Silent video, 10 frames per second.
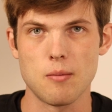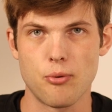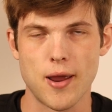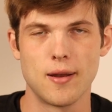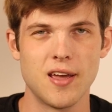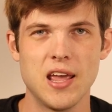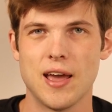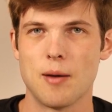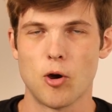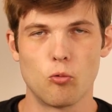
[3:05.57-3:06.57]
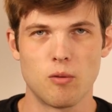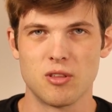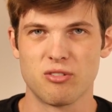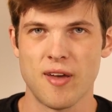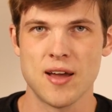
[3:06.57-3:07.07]
brand about
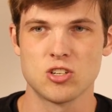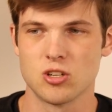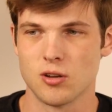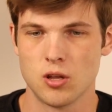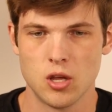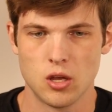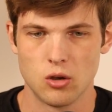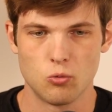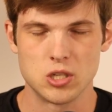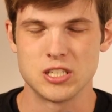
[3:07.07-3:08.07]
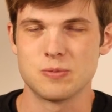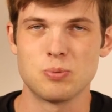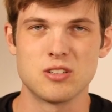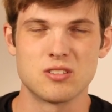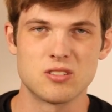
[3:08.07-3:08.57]
women's fashion would just
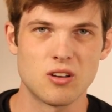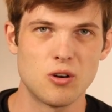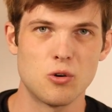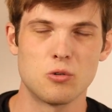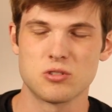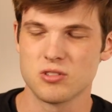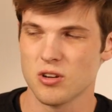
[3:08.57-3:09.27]
be so